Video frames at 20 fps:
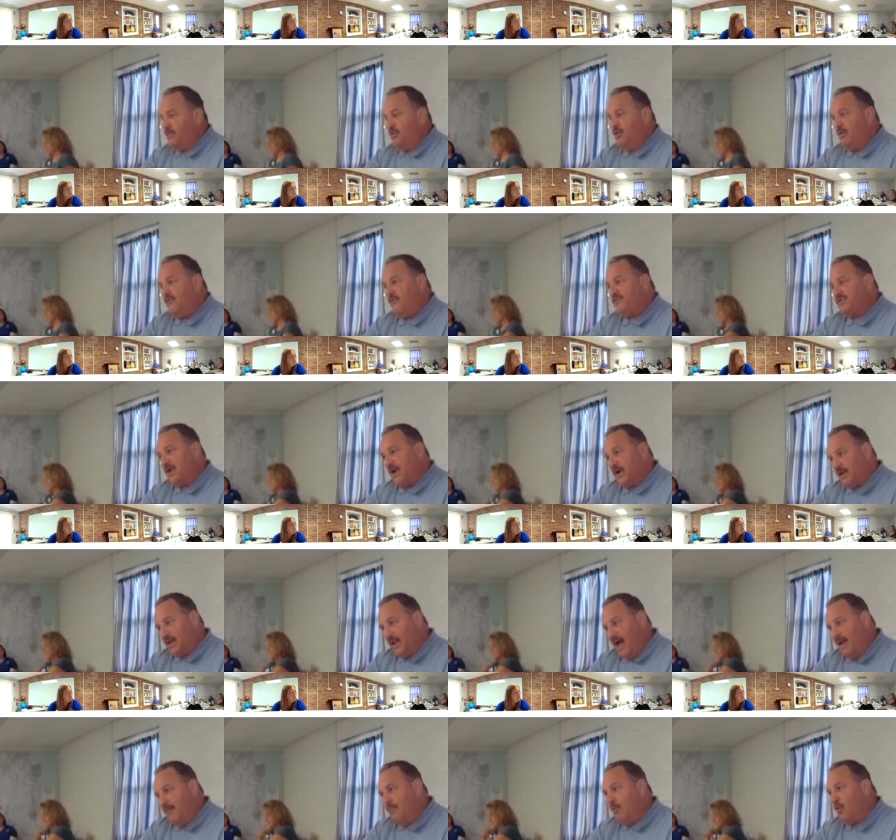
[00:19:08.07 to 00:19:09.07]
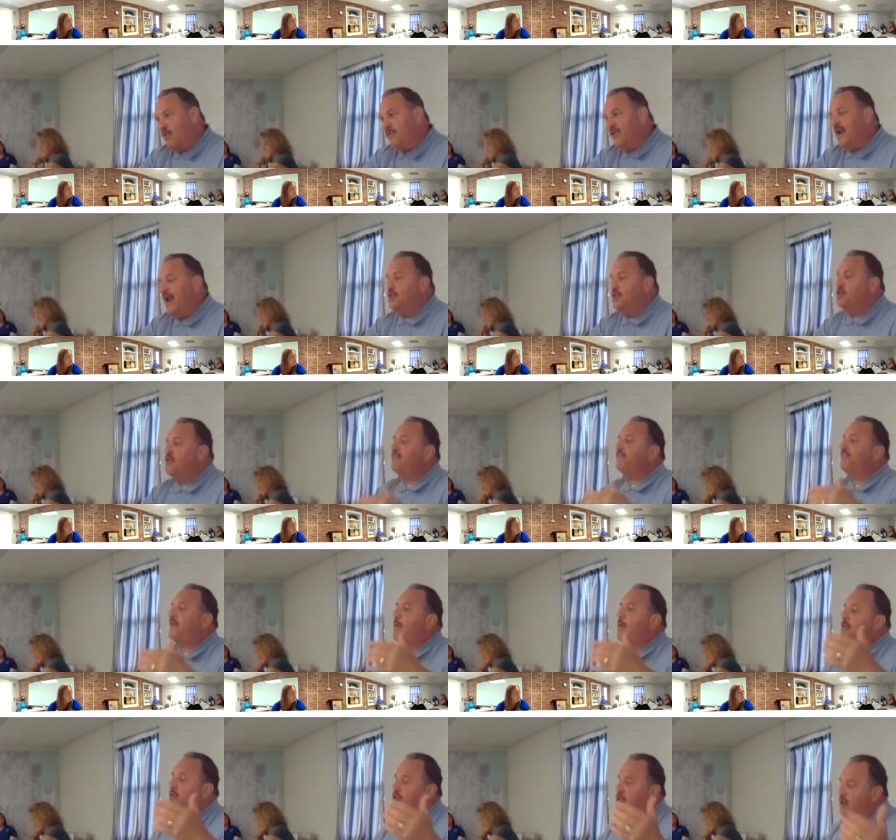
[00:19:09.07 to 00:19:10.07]
You said a lot more than that. You
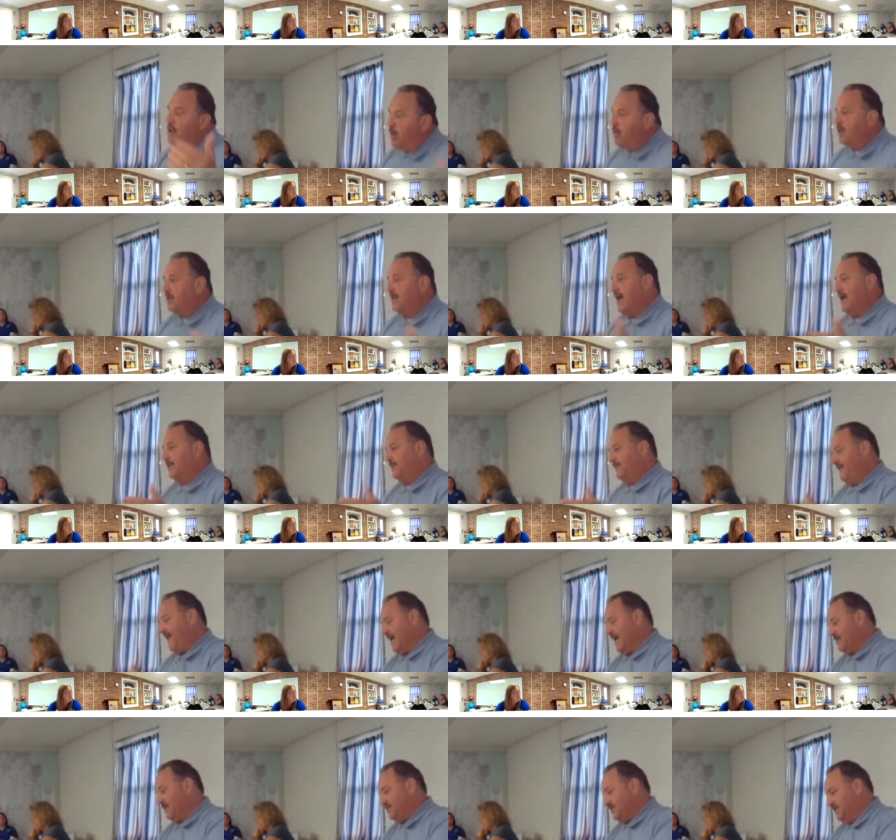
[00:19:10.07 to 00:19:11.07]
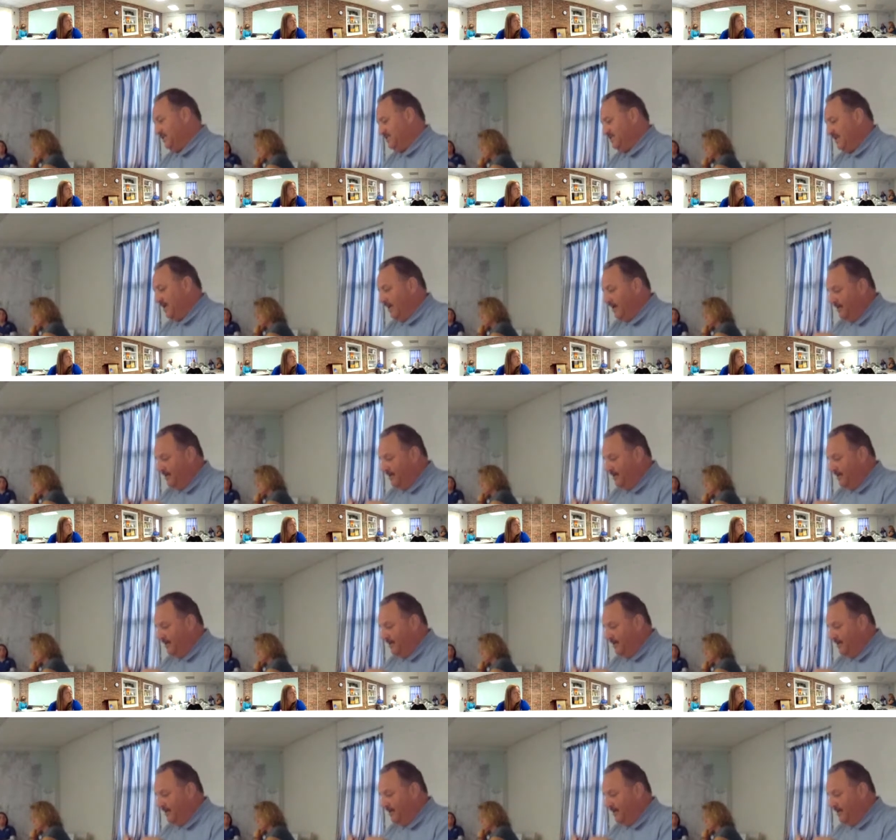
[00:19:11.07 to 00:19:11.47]
voted no to allow the vaccines.